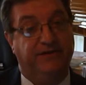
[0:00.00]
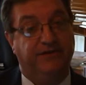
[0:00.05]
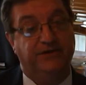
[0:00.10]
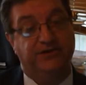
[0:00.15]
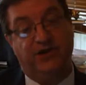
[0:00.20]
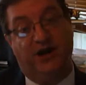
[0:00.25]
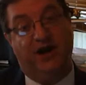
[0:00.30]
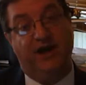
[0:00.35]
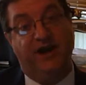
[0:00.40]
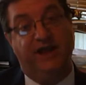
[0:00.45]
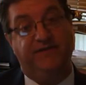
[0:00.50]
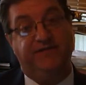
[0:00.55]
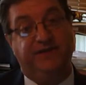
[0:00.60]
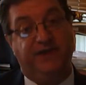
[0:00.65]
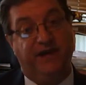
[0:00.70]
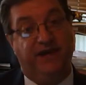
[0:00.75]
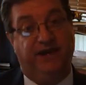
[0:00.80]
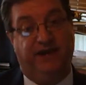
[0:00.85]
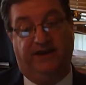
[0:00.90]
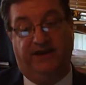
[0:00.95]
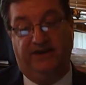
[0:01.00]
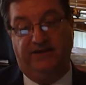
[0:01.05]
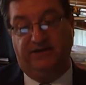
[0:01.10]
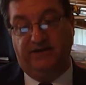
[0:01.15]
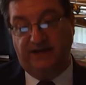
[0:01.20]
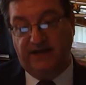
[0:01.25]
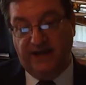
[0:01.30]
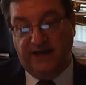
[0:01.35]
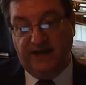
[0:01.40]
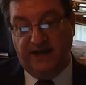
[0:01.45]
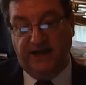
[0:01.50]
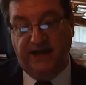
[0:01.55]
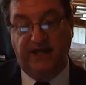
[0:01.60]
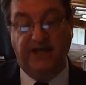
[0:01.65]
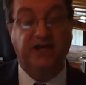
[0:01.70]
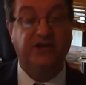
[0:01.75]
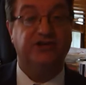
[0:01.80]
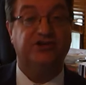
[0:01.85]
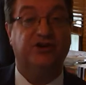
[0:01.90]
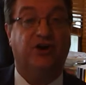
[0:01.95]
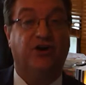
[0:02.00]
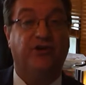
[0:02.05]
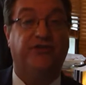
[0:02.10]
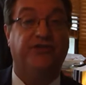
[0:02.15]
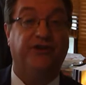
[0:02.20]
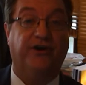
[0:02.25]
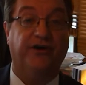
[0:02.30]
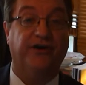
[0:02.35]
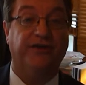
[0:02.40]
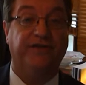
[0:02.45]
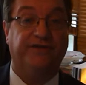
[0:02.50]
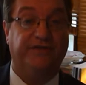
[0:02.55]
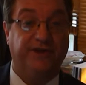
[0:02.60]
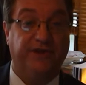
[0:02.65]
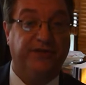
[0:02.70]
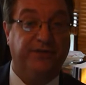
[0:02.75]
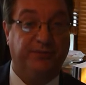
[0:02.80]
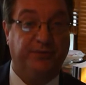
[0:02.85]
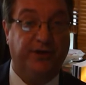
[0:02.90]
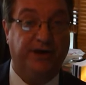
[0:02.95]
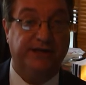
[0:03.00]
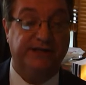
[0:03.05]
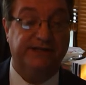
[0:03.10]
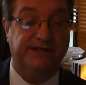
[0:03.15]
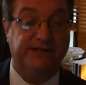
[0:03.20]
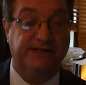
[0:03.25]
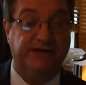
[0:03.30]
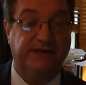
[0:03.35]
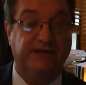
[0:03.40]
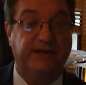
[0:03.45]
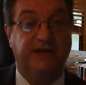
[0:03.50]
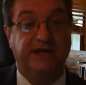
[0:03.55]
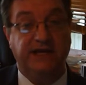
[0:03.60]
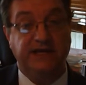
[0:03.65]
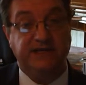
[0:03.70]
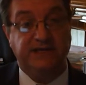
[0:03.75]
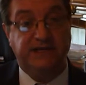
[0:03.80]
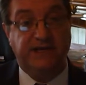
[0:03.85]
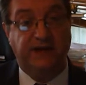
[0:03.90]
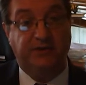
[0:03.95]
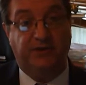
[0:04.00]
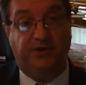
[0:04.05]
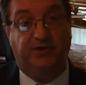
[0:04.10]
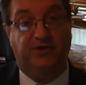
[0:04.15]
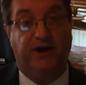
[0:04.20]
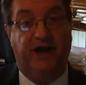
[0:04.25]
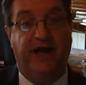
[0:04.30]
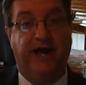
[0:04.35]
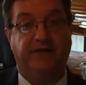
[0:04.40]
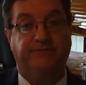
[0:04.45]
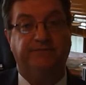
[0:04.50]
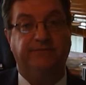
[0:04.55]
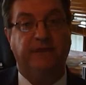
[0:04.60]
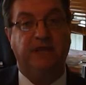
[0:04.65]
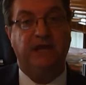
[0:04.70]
John F. Kennedy. Kennedy is our 35th president. He's a Democrat.